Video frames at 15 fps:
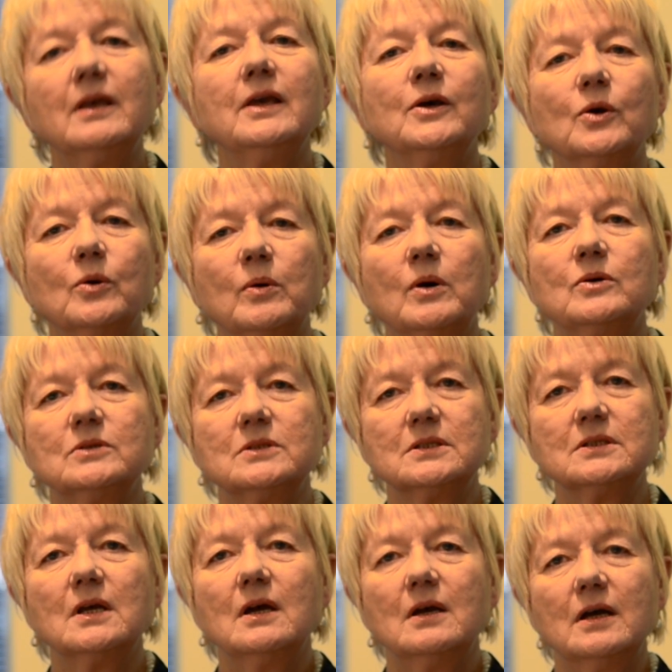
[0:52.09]
in
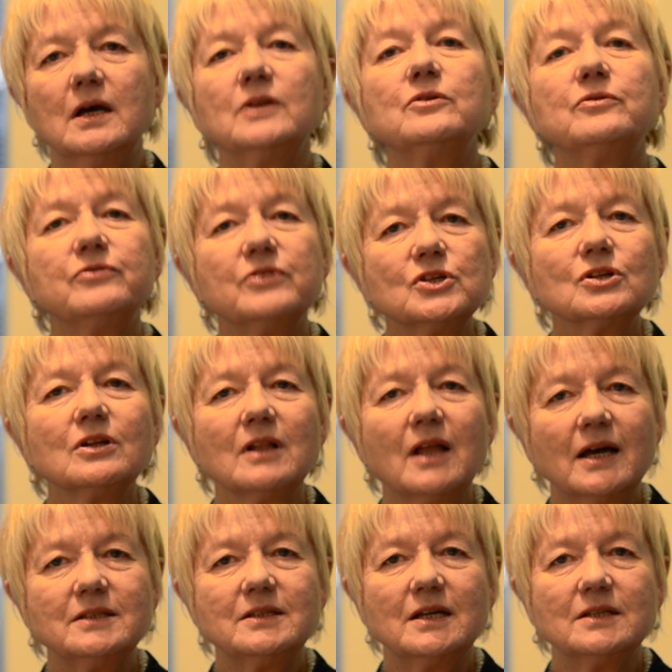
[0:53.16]
quotes, an official
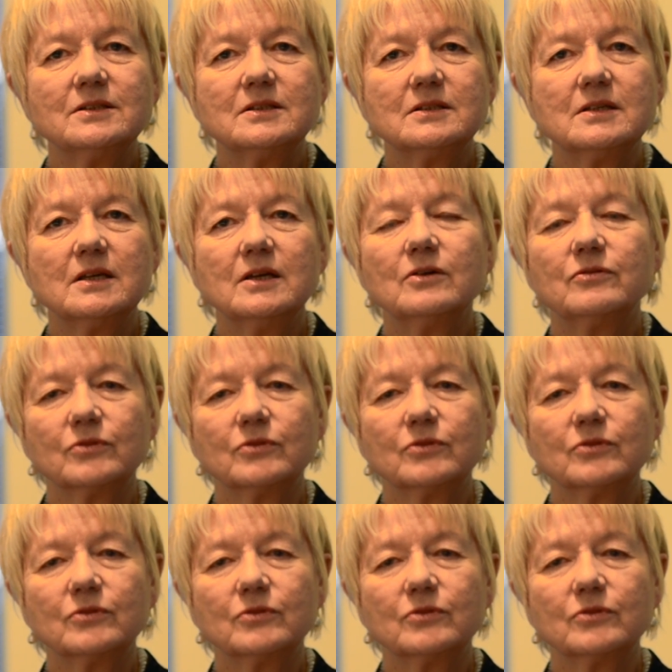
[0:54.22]
identity.